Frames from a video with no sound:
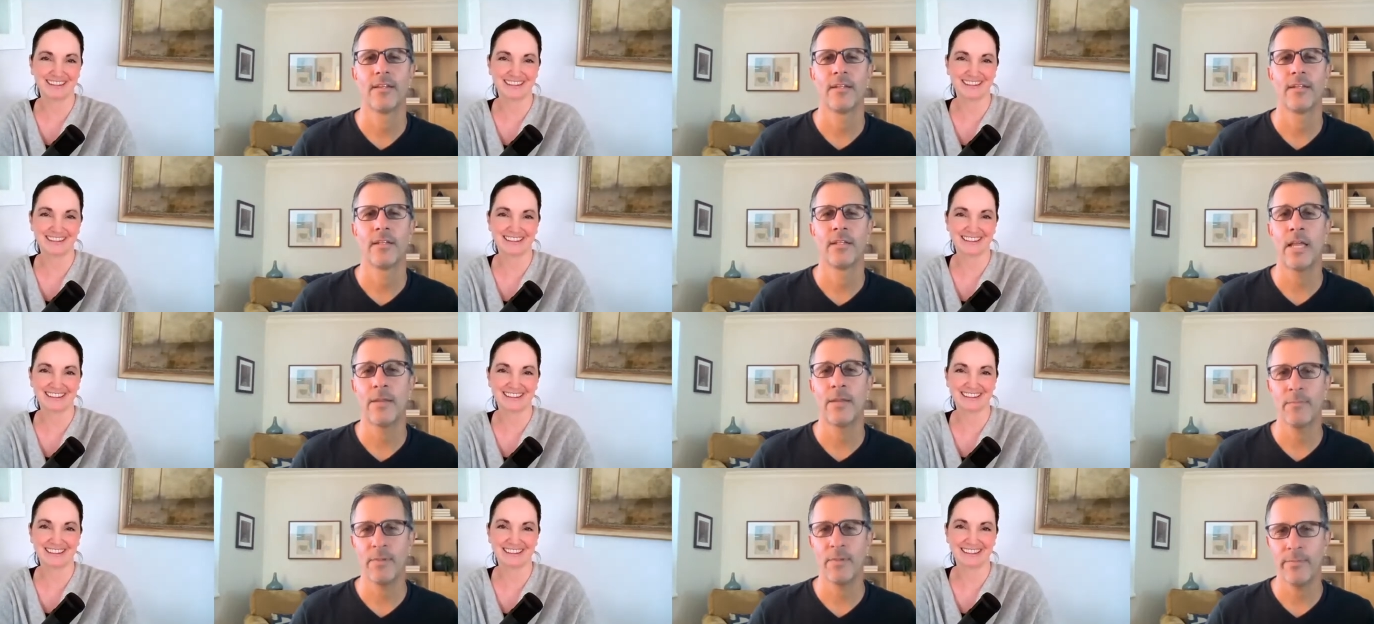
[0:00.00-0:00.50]

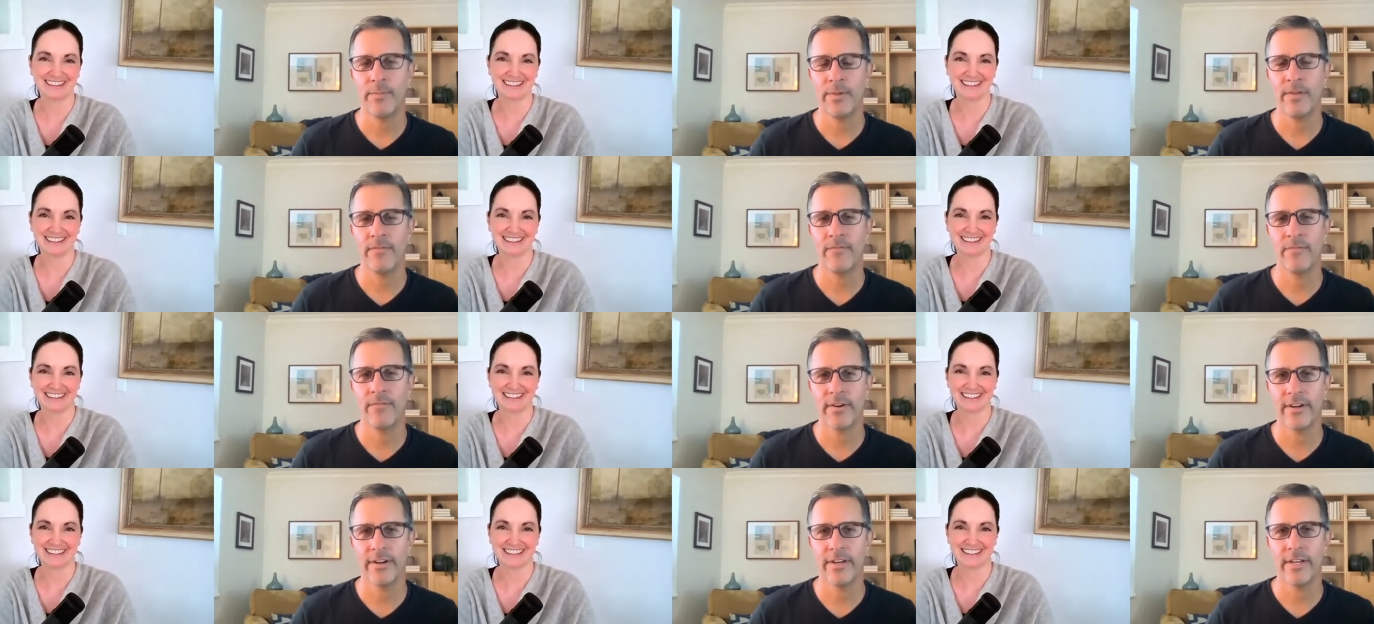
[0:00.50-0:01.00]
Speaker 1: Let me be
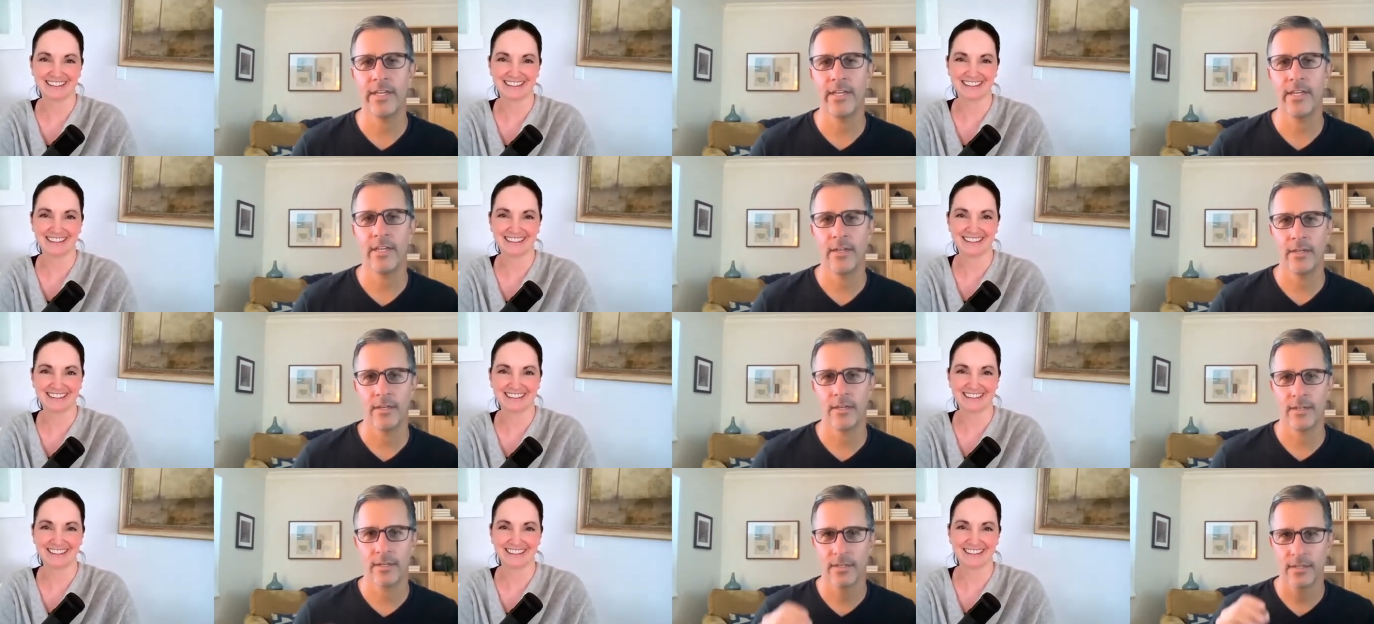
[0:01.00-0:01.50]

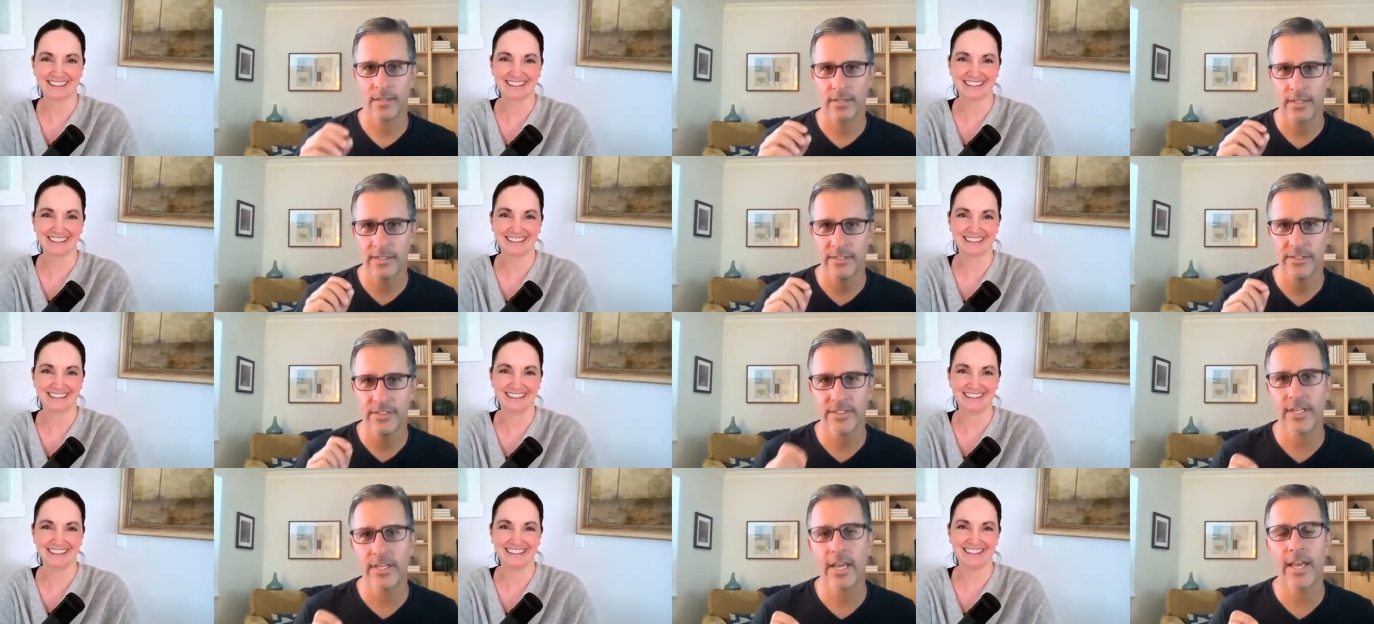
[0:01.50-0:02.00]
very
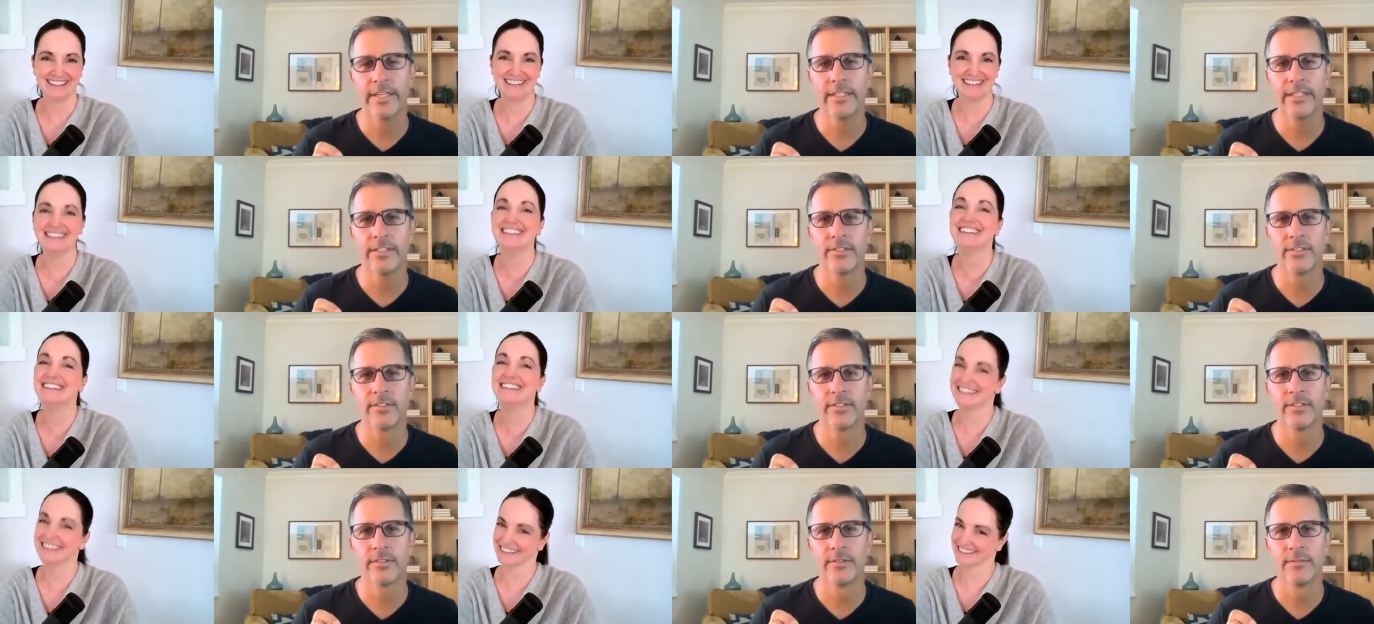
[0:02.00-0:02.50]

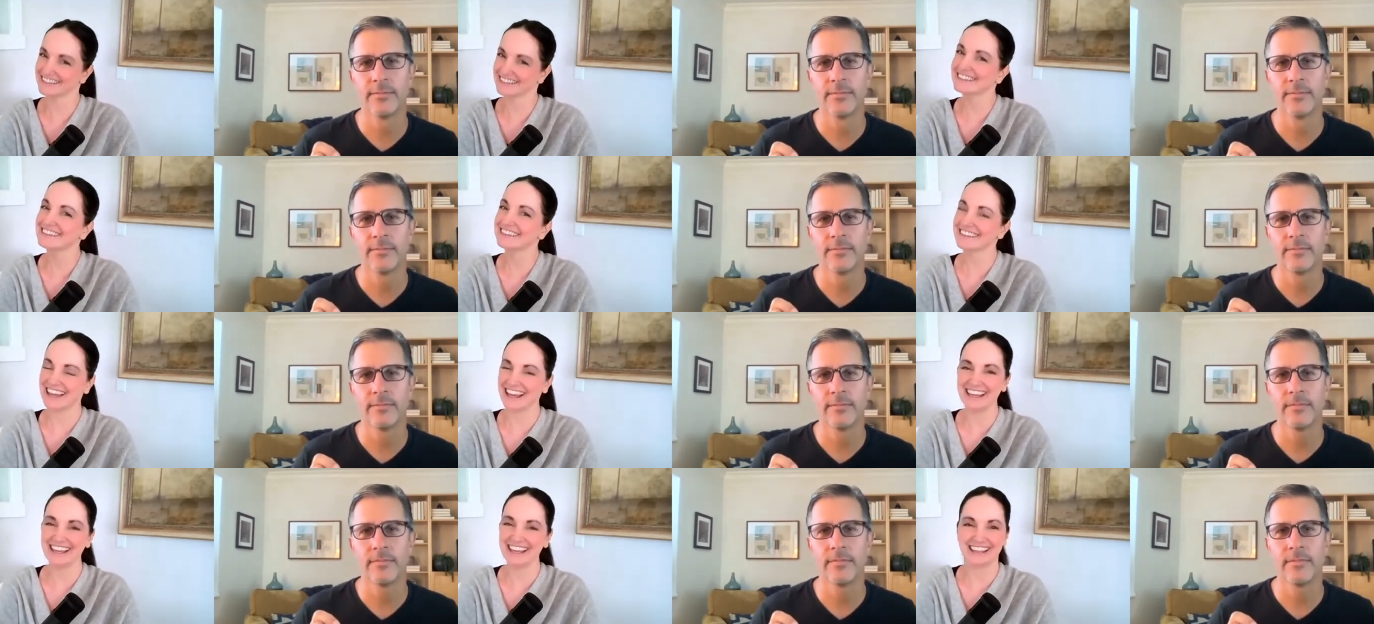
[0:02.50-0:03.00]
concise.
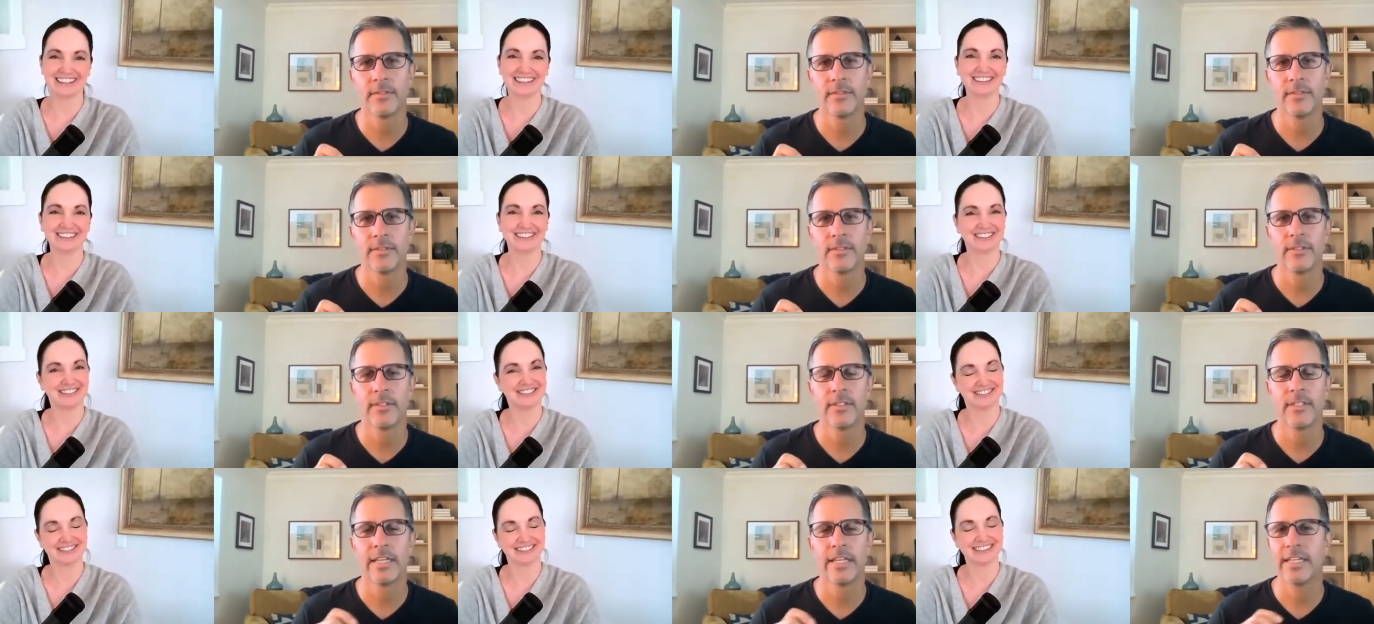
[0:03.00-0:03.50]
Thank
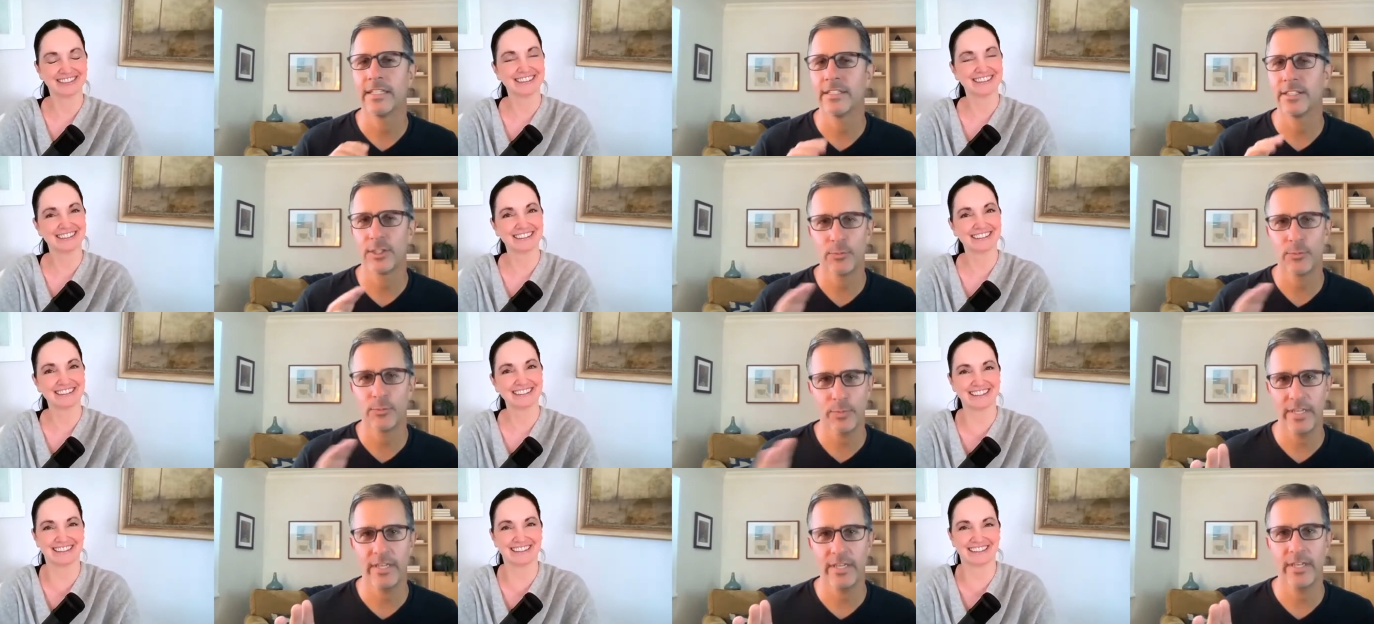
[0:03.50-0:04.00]
you. It's
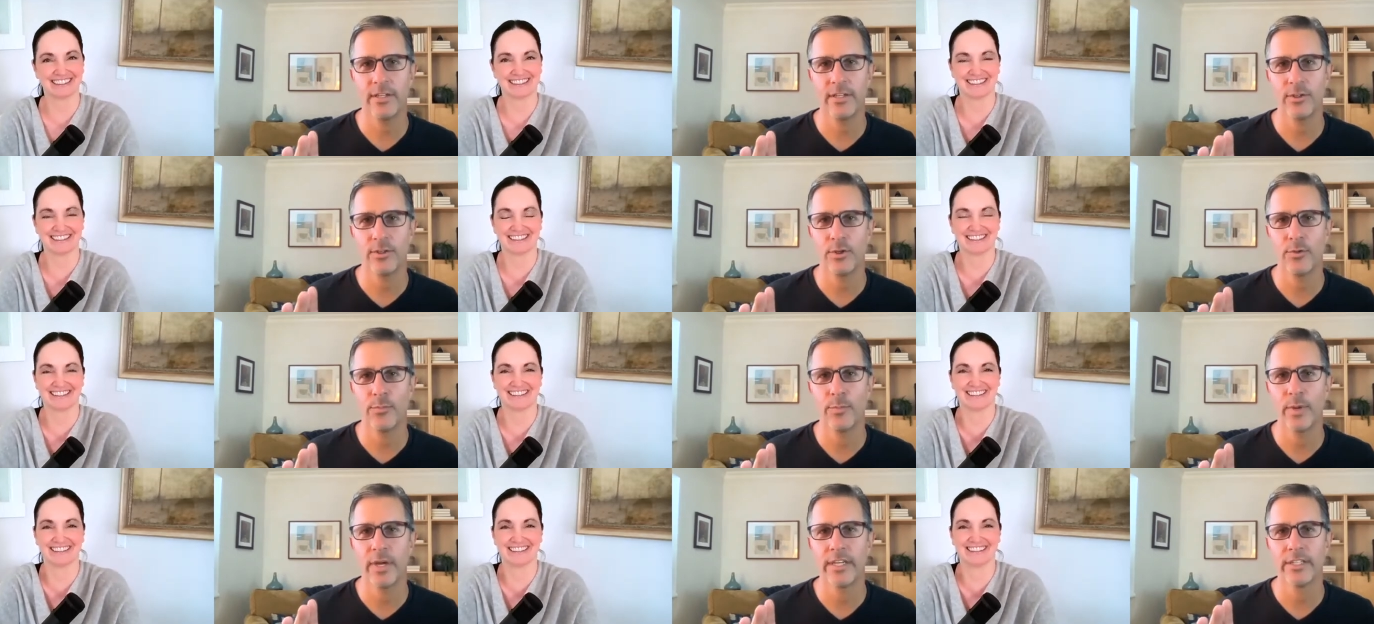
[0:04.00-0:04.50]
speaking
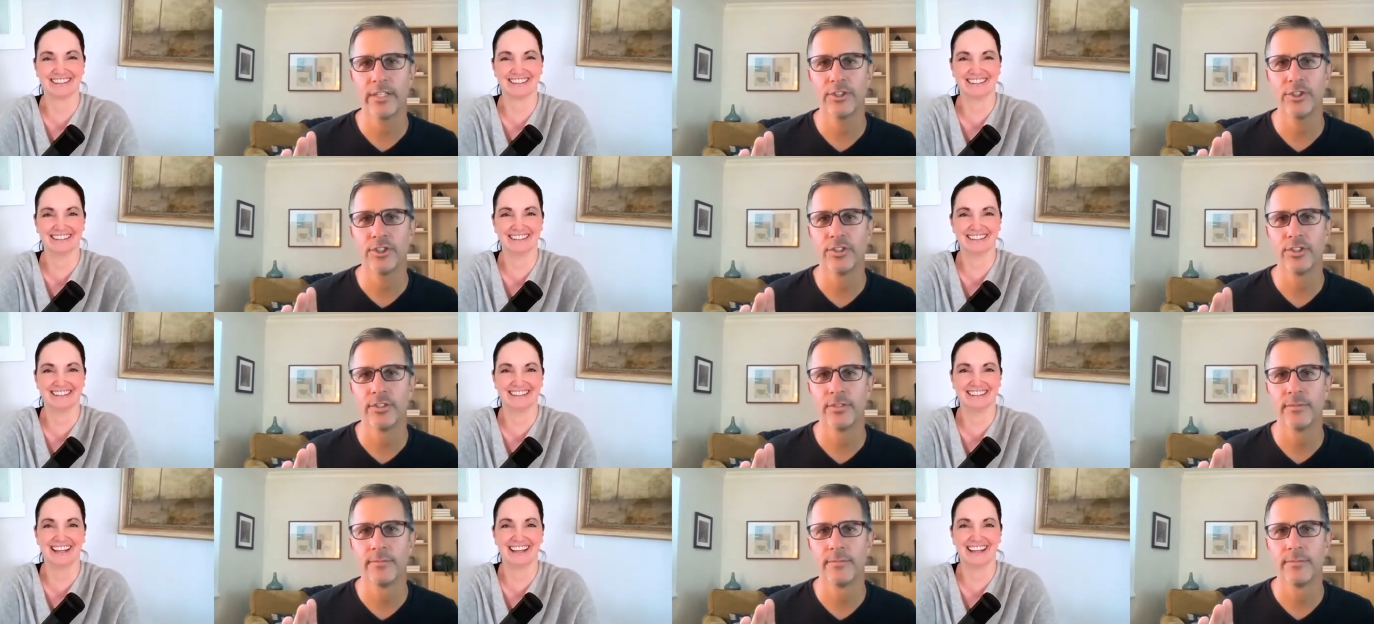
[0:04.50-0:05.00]
too much.